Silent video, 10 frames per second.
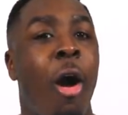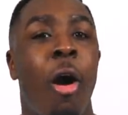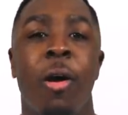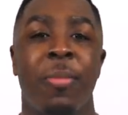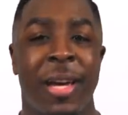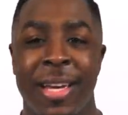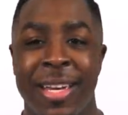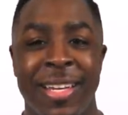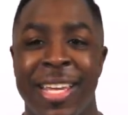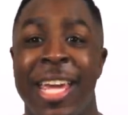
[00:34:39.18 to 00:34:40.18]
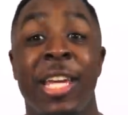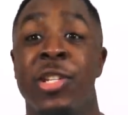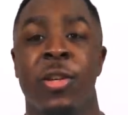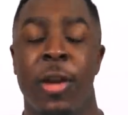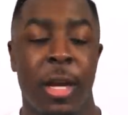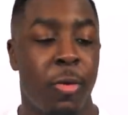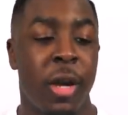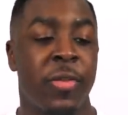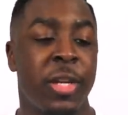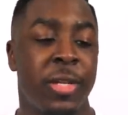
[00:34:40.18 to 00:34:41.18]
all my instagram
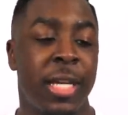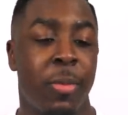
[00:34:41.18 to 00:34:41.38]
wherever you see